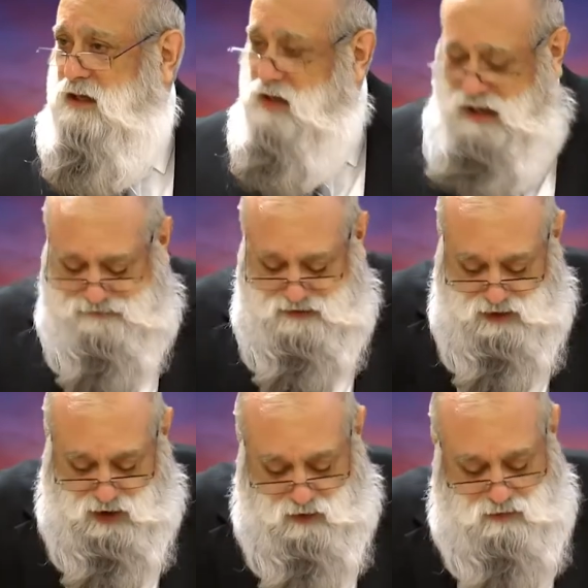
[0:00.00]
you have to
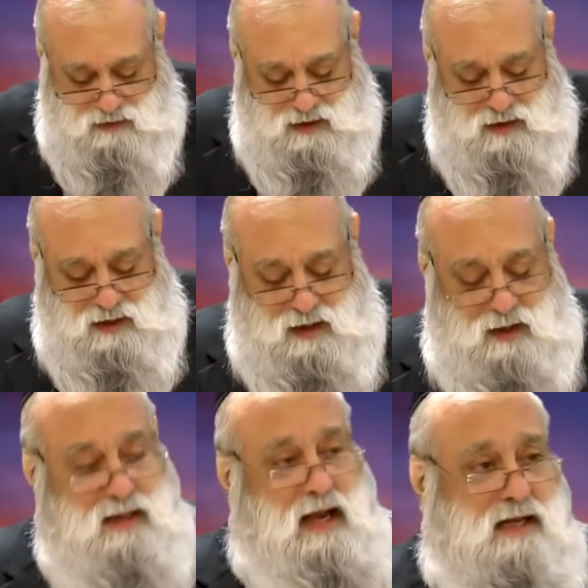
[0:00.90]
know
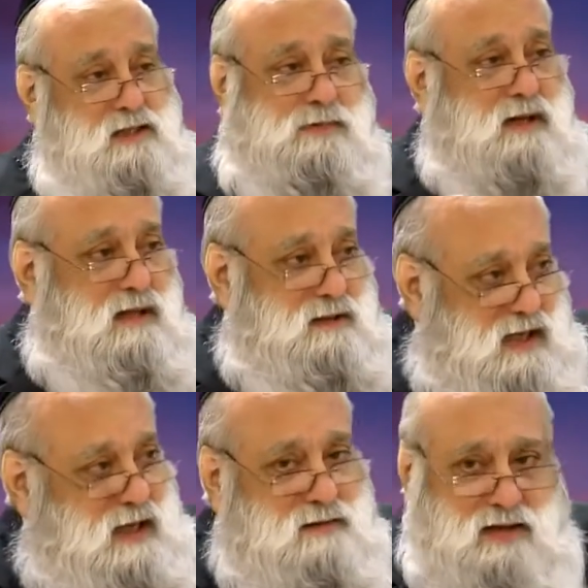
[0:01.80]
that
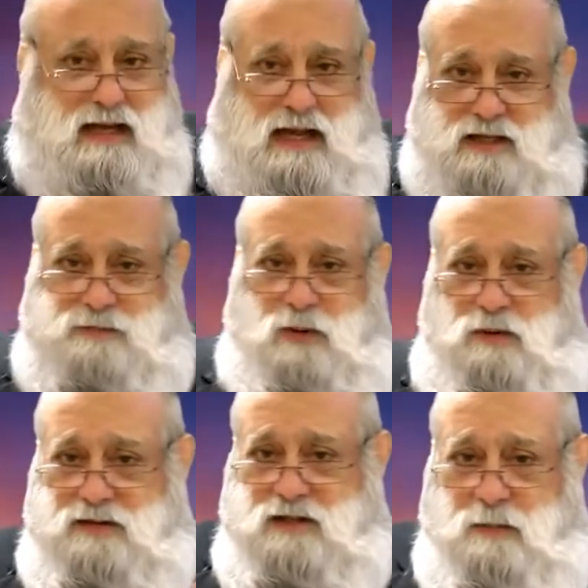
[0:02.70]
the internet has
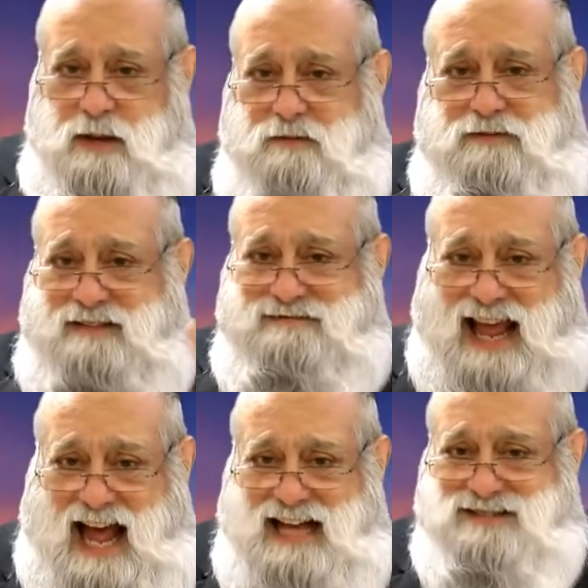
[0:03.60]
proven to be a
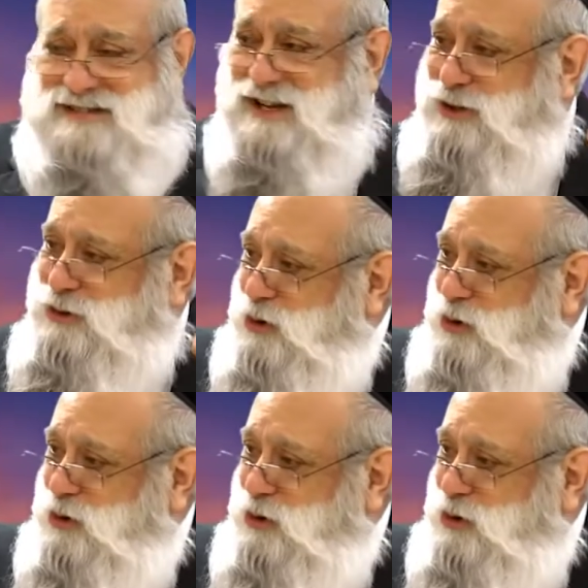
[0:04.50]
fantastic